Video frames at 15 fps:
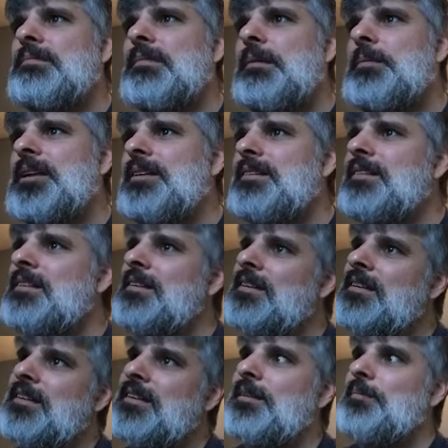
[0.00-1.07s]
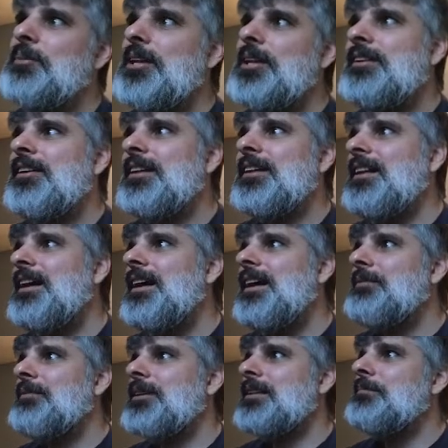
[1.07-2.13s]
I mean, playing
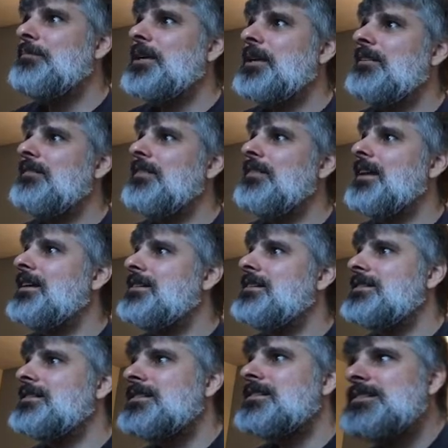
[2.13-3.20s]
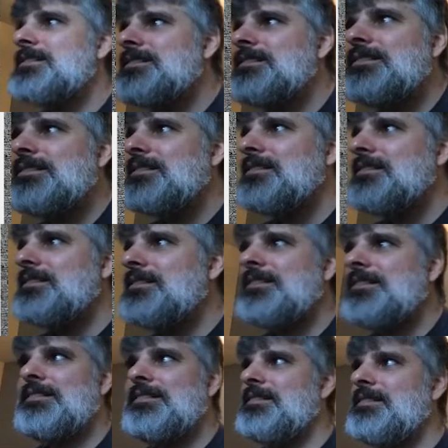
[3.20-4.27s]
online, one of the big advantages is you
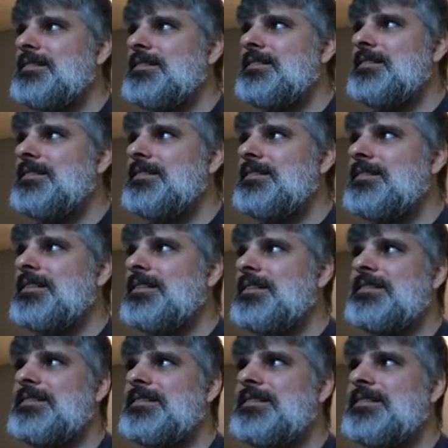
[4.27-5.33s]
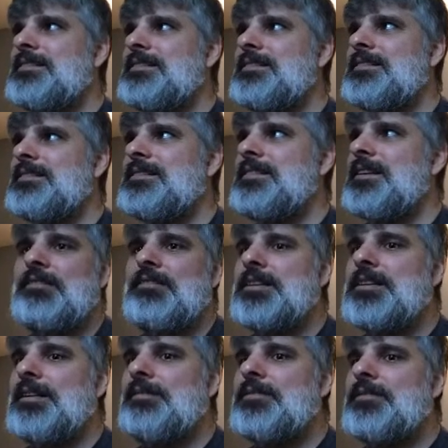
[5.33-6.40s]
can check your errors afterwards. You should
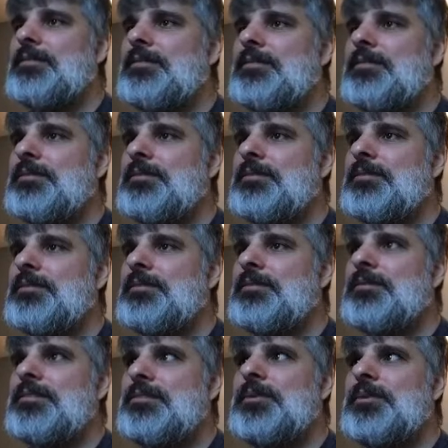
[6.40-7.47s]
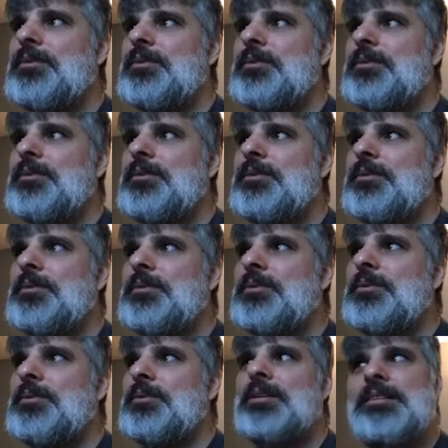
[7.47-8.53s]
be doing that 100% of the time, I would
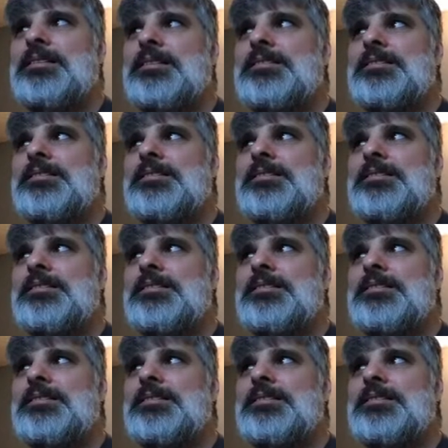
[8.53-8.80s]
say.